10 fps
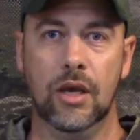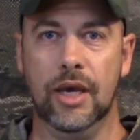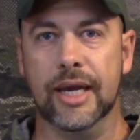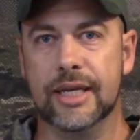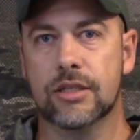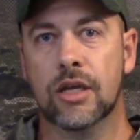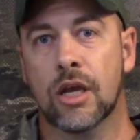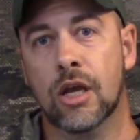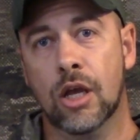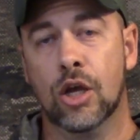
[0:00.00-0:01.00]
Hey guys,
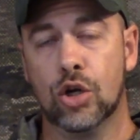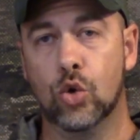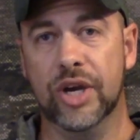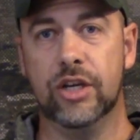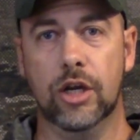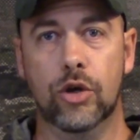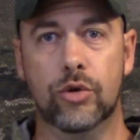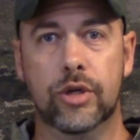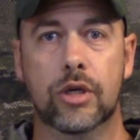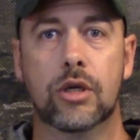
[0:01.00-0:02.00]
quick
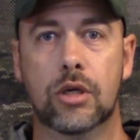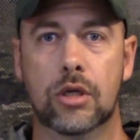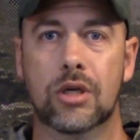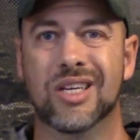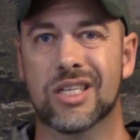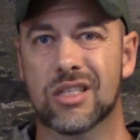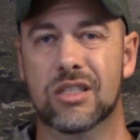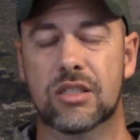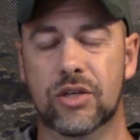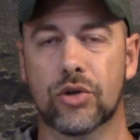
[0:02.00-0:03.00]
note,
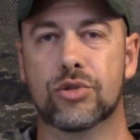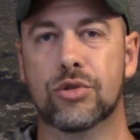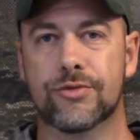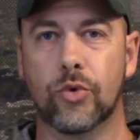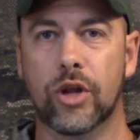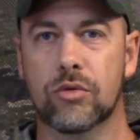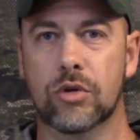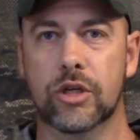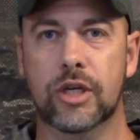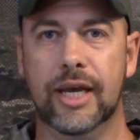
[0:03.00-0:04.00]

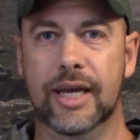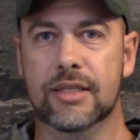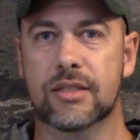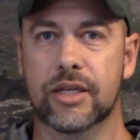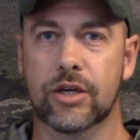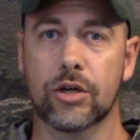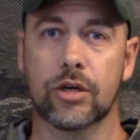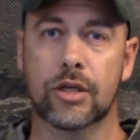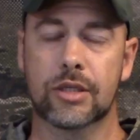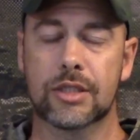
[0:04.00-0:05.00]
0241 has
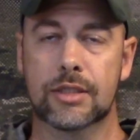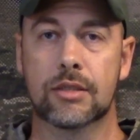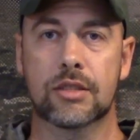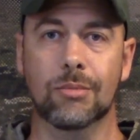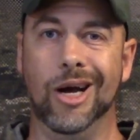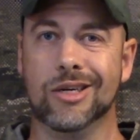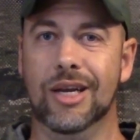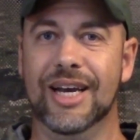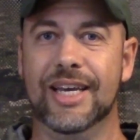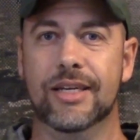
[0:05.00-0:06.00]
their Smock
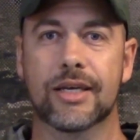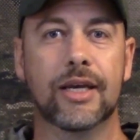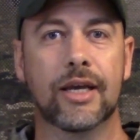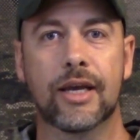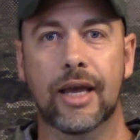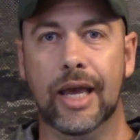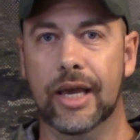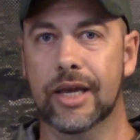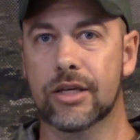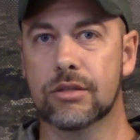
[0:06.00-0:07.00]
Lite
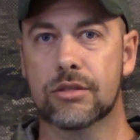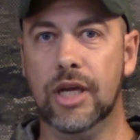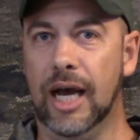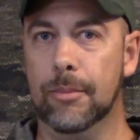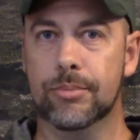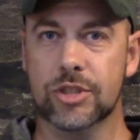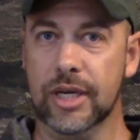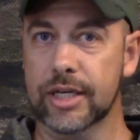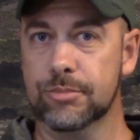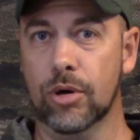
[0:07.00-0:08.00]
and TOP
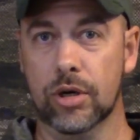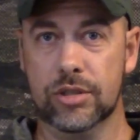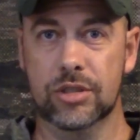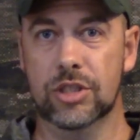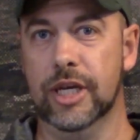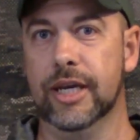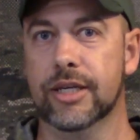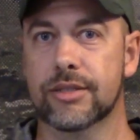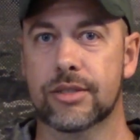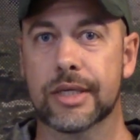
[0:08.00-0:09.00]
slash partisan
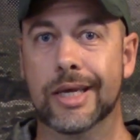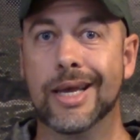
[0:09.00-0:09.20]
jackets